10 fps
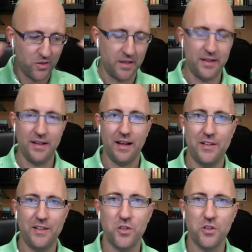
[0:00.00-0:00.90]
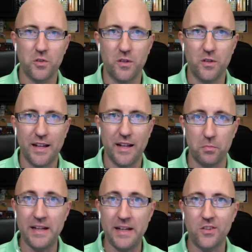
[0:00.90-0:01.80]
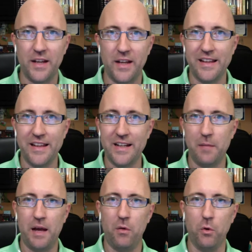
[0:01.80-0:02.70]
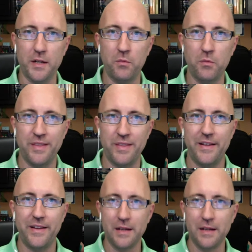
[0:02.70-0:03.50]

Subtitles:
and it just gets me excited thinking about working with the